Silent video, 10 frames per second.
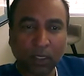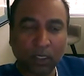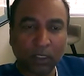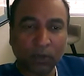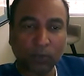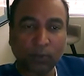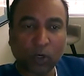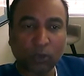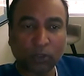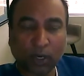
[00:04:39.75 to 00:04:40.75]
He was
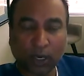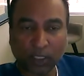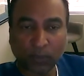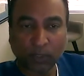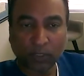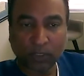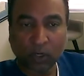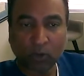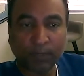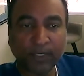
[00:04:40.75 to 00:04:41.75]
brought to the hospital as an
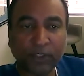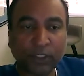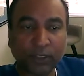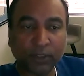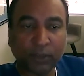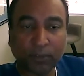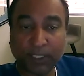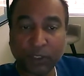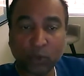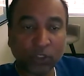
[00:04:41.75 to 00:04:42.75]
outpatient. The
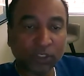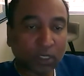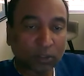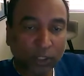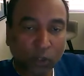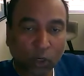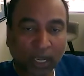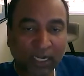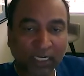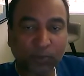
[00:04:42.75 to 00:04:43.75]
patient was already on
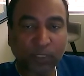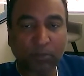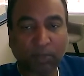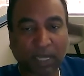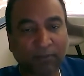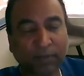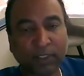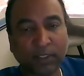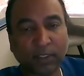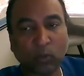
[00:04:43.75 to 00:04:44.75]
aspirin and
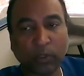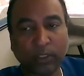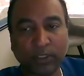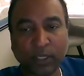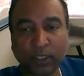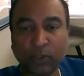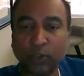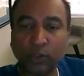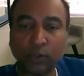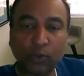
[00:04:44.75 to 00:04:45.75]
Plavix. We decided
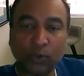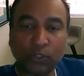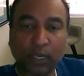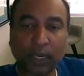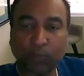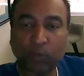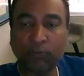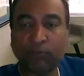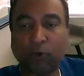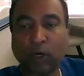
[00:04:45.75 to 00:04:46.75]
to use
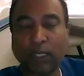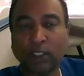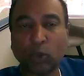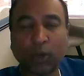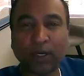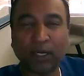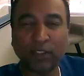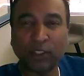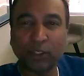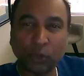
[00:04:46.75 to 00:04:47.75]
heparin for
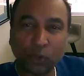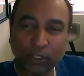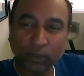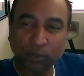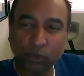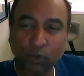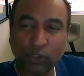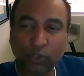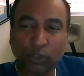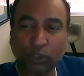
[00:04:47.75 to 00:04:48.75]
anticoagulation during the
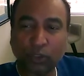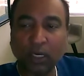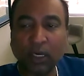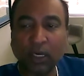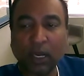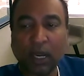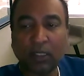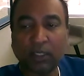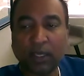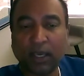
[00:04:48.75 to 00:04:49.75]
procedure,
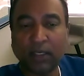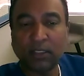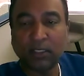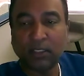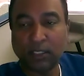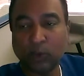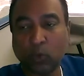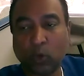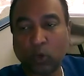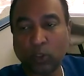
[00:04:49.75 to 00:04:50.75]
and the ACT
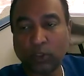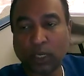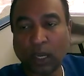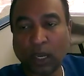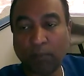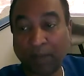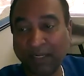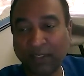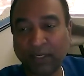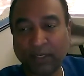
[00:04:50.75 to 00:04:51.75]
was
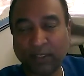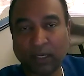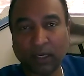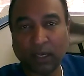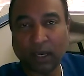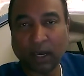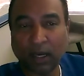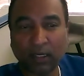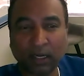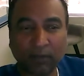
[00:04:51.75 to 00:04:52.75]
maintained a
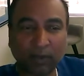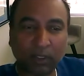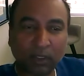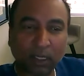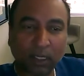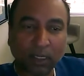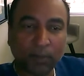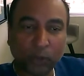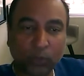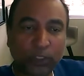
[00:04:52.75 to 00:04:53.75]
high level
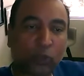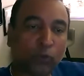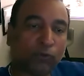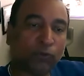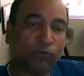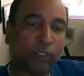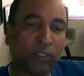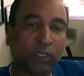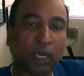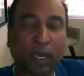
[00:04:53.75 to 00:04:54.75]
between
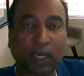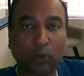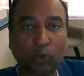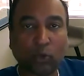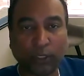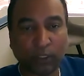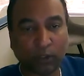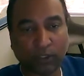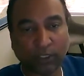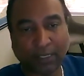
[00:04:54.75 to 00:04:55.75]
250 and
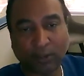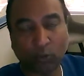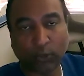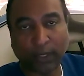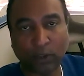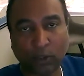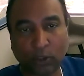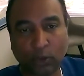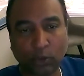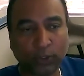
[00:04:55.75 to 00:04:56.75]
300 second range
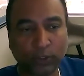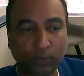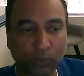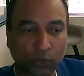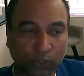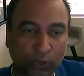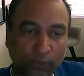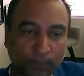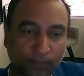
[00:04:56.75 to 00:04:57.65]
during the procedure.